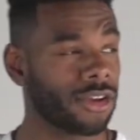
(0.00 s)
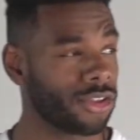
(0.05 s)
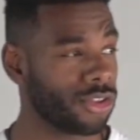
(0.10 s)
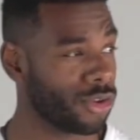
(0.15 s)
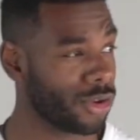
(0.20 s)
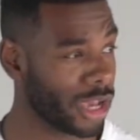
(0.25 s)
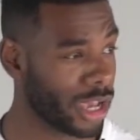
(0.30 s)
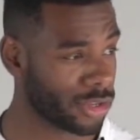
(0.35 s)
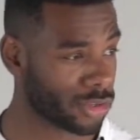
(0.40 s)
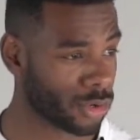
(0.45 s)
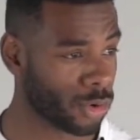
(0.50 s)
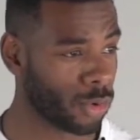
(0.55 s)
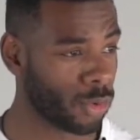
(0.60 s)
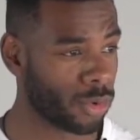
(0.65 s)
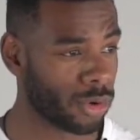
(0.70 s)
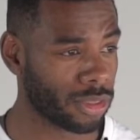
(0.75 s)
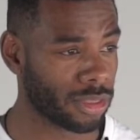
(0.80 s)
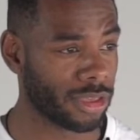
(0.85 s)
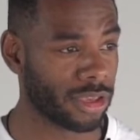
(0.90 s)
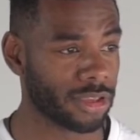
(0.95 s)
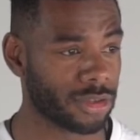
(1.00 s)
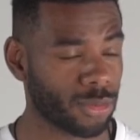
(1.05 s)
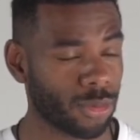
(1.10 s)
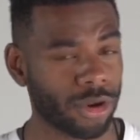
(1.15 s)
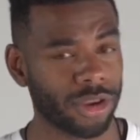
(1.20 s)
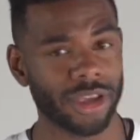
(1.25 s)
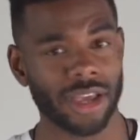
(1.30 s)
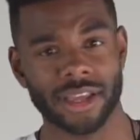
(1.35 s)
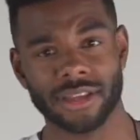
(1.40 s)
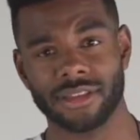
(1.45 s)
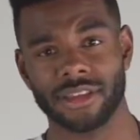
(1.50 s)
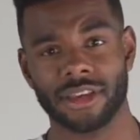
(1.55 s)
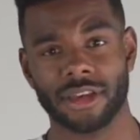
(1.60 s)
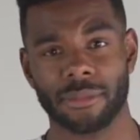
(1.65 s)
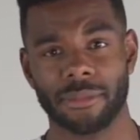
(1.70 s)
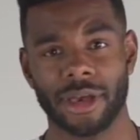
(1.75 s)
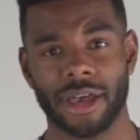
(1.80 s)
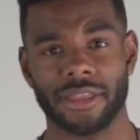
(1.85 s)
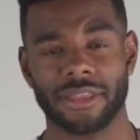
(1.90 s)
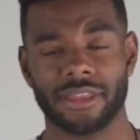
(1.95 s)
You guys cool with this? What do you guys think
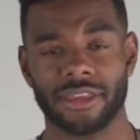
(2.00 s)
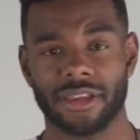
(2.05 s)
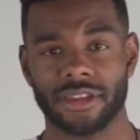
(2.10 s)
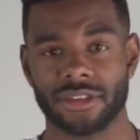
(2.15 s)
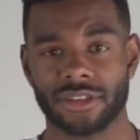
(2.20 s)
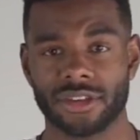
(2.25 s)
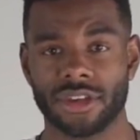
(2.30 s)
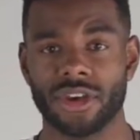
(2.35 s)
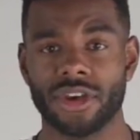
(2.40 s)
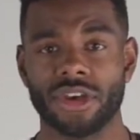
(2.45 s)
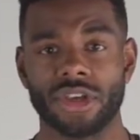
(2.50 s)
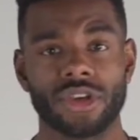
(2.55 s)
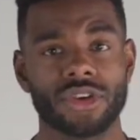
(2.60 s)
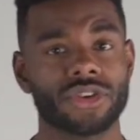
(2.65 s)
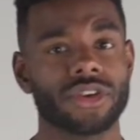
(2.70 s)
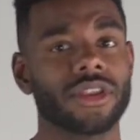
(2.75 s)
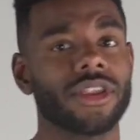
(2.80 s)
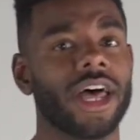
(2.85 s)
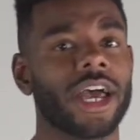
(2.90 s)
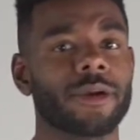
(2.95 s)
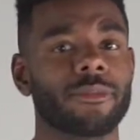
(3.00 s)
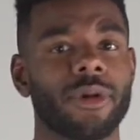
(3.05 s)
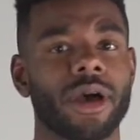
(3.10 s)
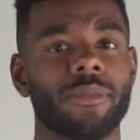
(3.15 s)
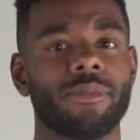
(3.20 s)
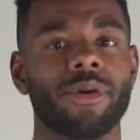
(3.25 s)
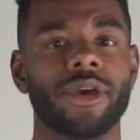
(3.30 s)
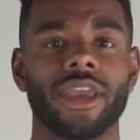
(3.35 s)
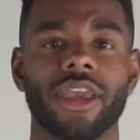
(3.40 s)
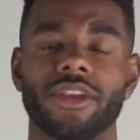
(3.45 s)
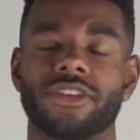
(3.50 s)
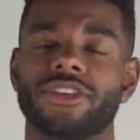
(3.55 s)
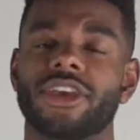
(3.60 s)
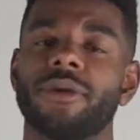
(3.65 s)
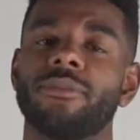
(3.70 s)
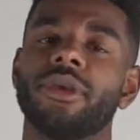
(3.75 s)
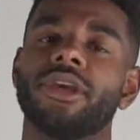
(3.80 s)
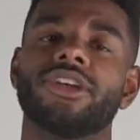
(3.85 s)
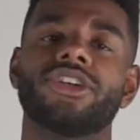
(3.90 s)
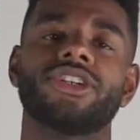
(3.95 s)
about this? You should like my page, give
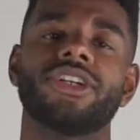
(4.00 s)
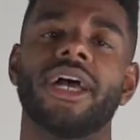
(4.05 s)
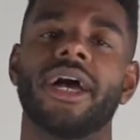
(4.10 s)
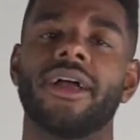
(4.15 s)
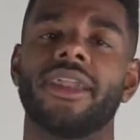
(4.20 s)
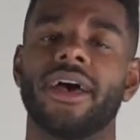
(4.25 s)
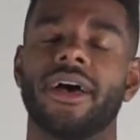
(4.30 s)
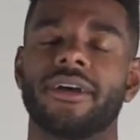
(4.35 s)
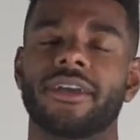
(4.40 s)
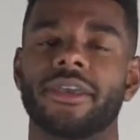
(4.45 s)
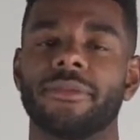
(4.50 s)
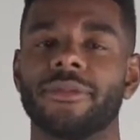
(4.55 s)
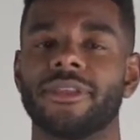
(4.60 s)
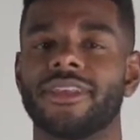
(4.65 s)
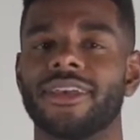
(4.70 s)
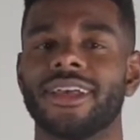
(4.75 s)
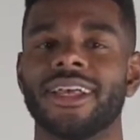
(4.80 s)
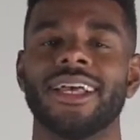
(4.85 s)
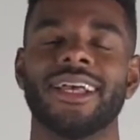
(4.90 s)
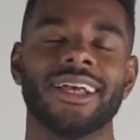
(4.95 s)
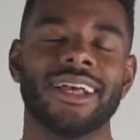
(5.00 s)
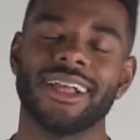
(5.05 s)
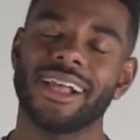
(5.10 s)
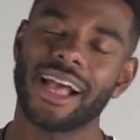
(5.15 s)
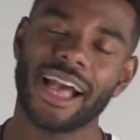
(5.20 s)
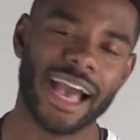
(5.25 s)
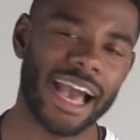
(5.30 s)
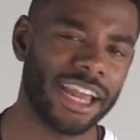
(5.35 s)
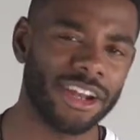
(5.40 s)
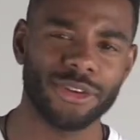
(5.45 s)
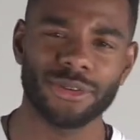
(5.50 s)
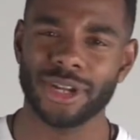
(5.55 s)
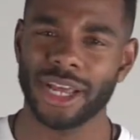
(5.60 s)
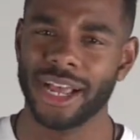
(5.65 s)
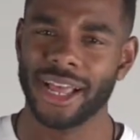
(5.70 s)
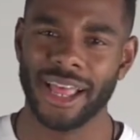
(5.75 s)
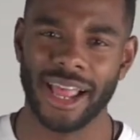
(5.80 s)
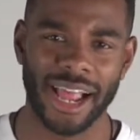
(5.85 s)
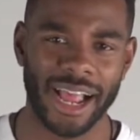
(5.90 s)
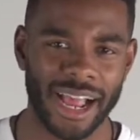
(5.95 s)
me a shout out, give me the... I do
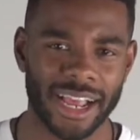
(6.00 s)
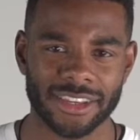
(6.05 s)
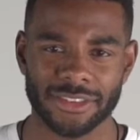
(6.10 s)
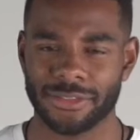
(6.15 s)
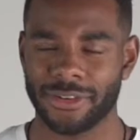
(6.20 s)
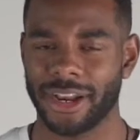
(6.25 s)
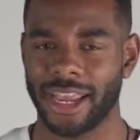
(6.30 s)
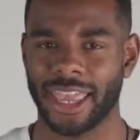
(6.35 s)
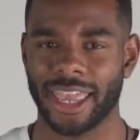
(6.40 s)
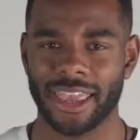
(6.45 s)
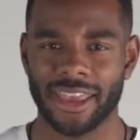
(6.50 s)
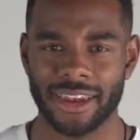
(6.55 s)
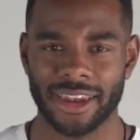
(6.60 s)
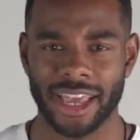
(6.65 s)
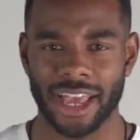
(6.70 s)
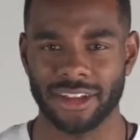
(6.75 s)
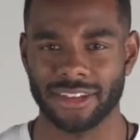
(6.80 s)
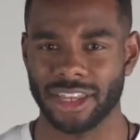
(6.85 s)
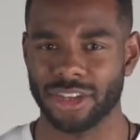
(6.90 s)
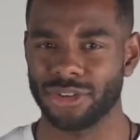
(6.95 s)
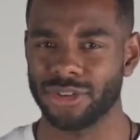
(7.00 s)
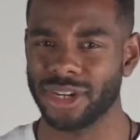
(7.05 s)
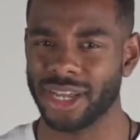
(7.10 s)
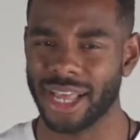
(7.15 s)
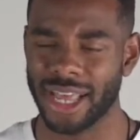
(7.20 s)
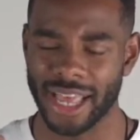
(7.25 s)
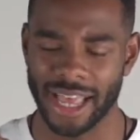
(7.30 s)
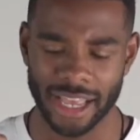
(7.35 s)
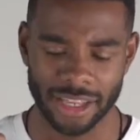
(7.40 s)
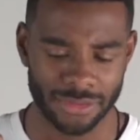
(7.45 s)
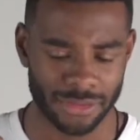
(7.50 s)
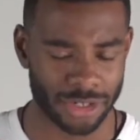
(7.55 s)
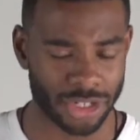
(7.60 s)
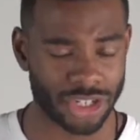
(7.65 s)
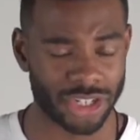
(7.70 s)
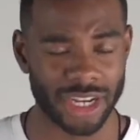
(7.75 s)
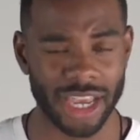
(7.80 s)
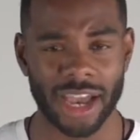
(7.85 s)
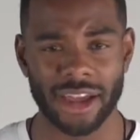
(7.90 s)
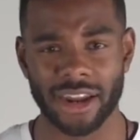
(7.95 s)
not ask for handouts. I do not ask for
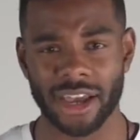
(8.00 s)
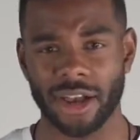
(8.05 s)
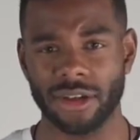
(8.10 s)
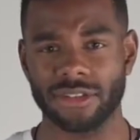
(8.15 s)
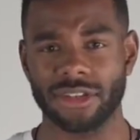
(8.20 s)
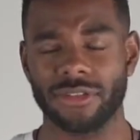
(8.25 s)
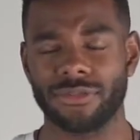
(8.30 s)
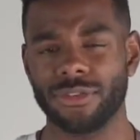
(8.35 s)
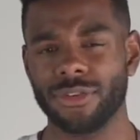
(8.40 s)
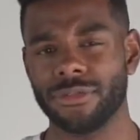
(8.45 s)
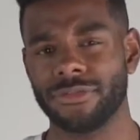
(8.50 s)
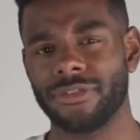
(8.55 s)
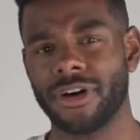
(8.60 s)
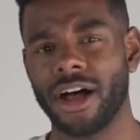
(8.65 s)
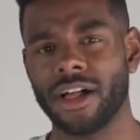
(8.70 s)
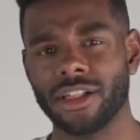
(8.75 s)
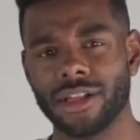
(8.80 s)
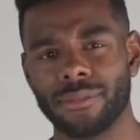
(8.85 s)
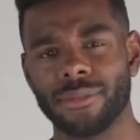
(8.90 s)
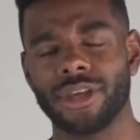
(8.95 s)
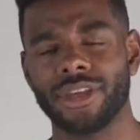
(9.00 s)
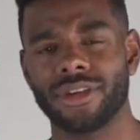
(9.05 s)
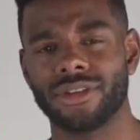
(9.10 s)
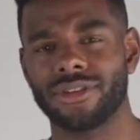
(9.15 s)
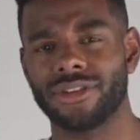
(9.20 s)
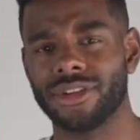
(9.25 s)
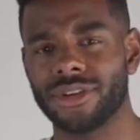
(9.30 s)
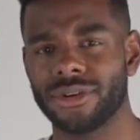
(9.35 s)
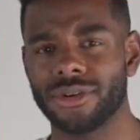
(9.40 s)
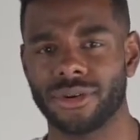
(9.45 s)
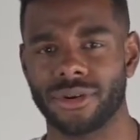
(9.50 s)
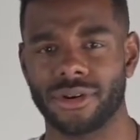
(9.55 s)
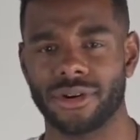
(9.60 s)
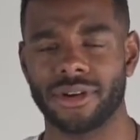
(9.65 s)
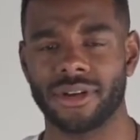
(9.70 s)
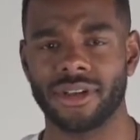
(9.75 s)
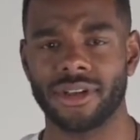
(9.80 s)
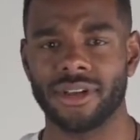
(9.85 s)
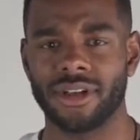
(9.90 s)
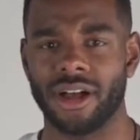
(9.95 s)
shout outs. If you follow me, you
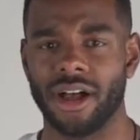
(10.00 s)
do.